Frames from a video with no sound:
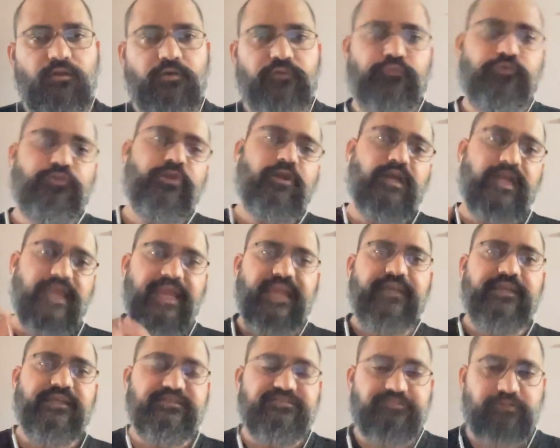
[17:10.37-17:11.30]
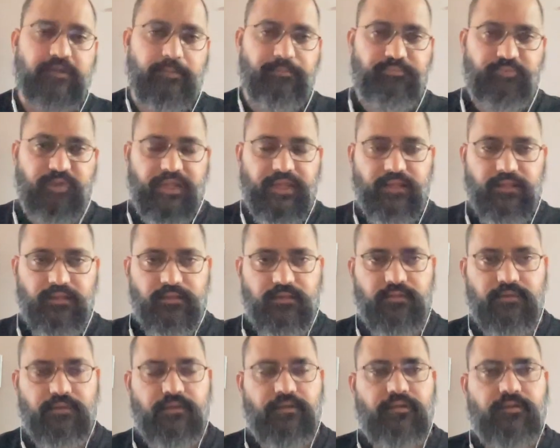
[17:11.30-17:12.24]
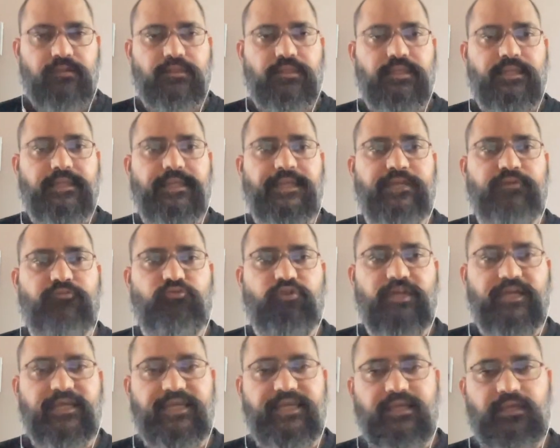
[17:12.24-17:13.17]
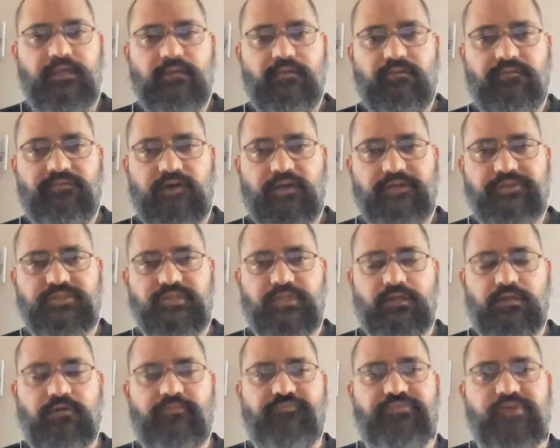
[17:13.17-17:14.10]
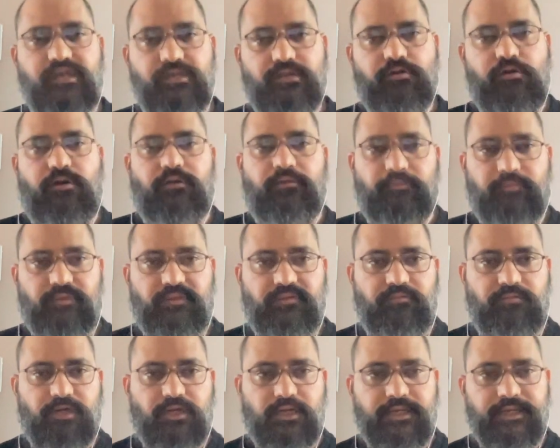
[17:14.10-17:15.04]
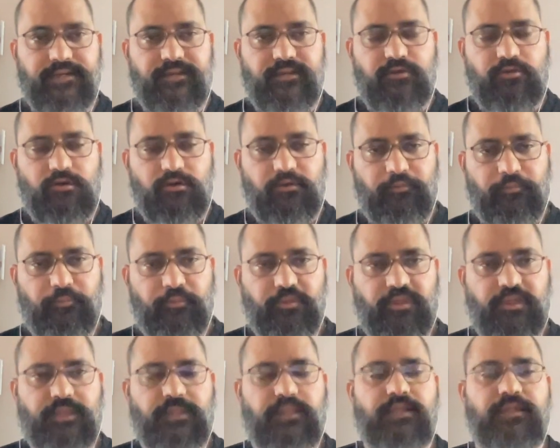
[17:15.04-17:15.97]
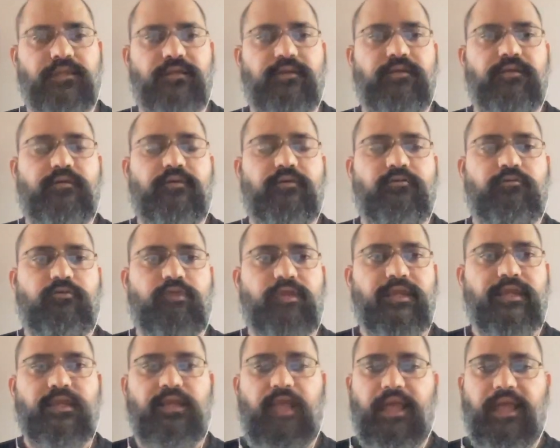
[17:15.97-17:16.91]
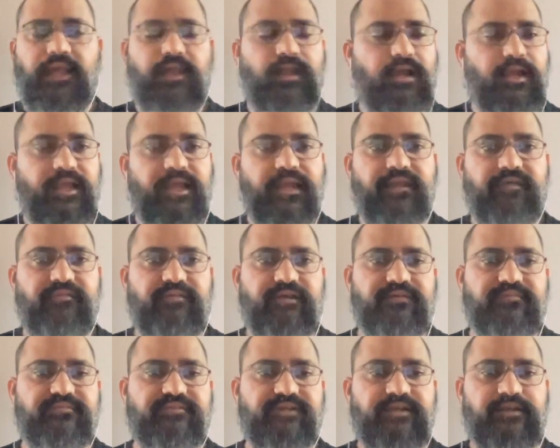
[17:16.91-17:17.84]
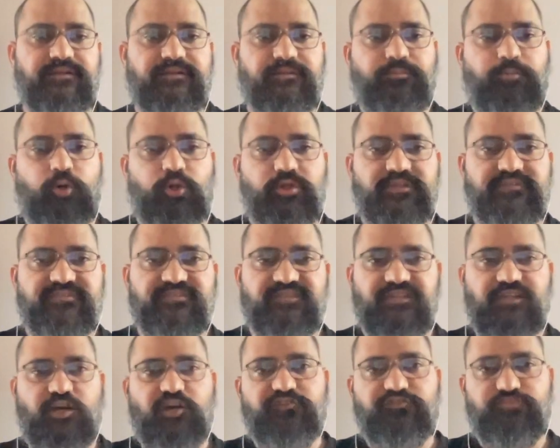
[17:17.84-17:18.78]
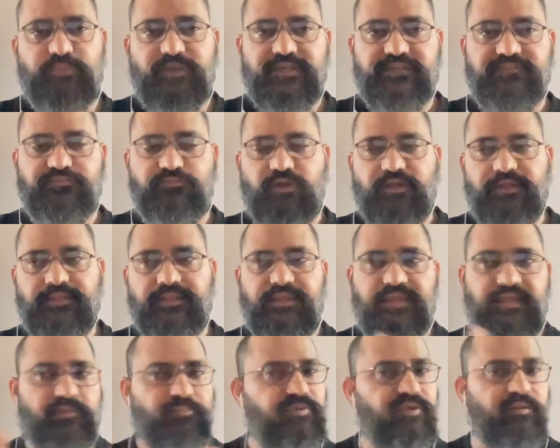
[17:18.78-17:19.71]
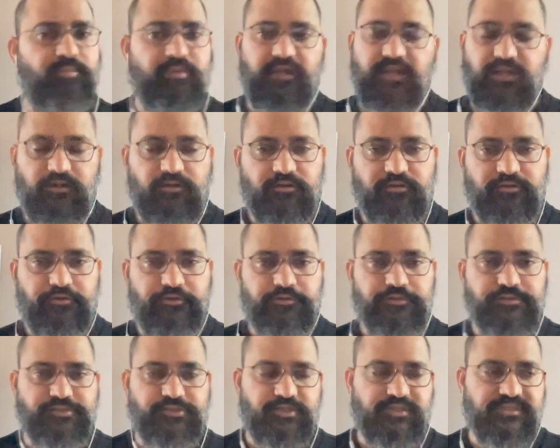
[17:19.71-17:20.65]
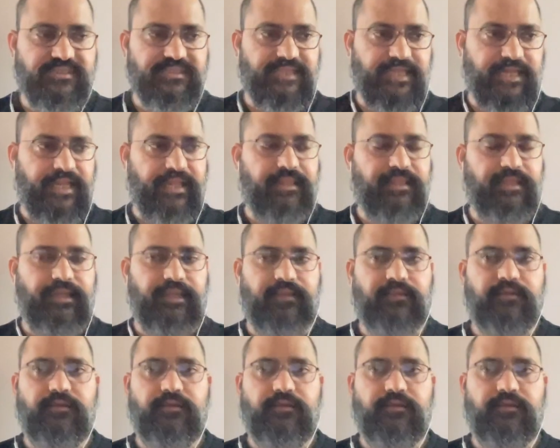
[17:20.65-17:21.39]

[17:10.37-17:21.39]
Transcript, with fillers: so they are again disrupting the day to day functioning of the economy, the market economy. Okay, and again, as I said, the policy announcement is one thing, people are not going to trust anything.